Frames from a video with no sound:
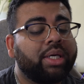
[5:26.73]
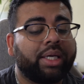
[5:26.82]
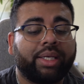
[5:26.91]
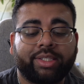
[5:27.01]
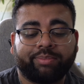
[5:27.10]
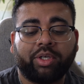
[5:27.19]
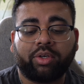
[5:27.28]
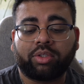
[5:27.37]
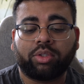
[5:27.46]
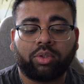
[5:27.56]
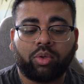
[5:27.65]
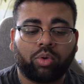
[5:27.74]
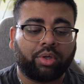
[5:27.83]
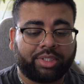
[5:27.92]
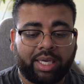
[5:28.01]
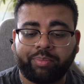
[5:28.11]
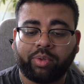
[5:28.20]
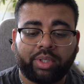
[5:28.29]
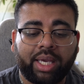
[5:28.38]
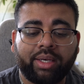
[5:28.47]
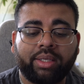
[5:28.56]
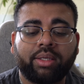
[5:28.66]
it is Miracle or Tempo
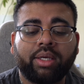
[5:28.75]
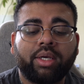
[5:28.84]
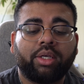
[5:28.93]
Kennen,